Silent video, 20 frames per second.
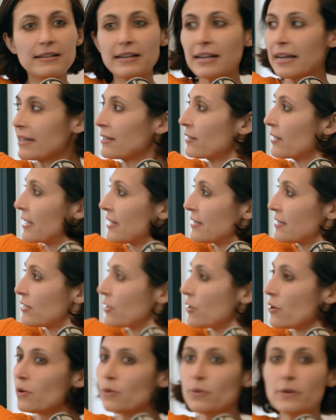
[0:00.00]
Like the kids
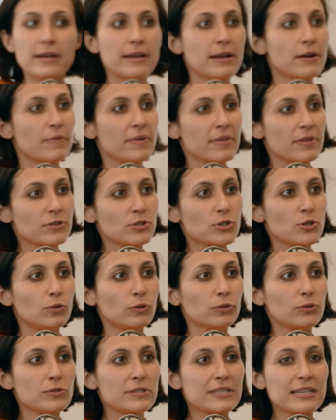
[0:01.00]
go with the school
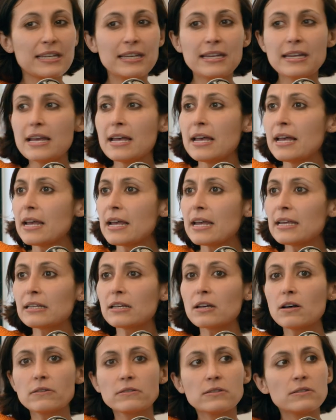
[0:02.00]
to ski. It
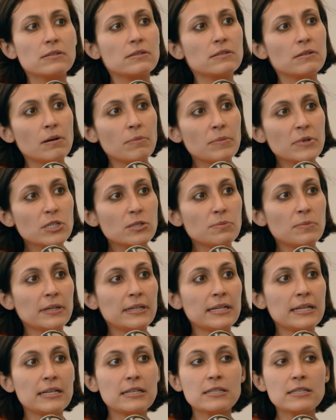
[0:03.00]
costs so much money.